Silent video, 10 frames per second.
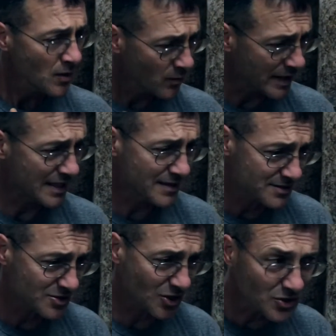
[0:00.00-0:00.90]
When it
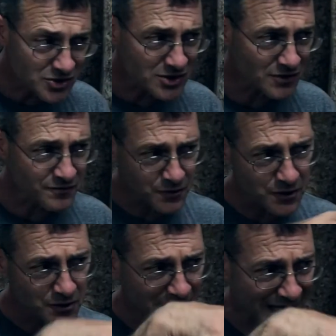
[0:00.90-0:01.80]
starts to
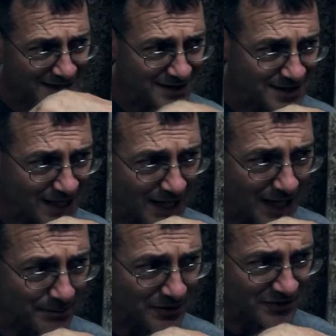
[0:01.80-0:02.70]
fruit at the
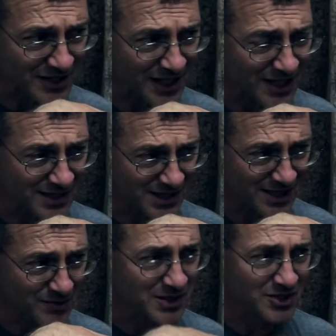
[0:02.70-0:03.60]
top of the
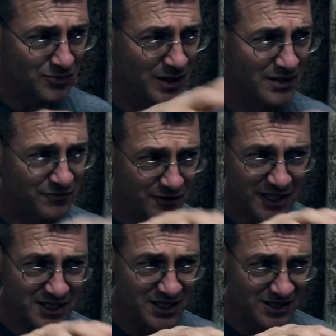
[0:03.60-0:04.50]
colony, which is where the
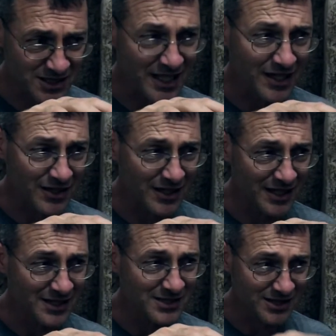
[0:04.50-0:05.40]
freshest air
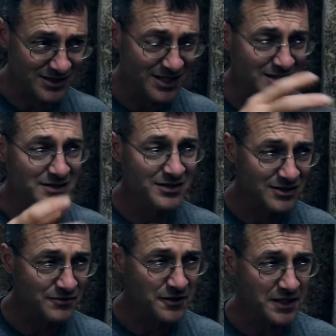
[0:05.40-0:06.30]
is, it
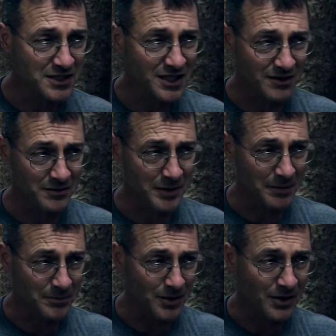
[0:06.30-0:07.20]
senses the fresh air,
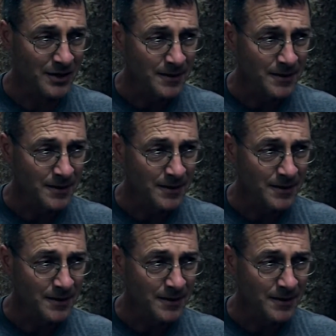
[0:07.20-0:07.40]
remember,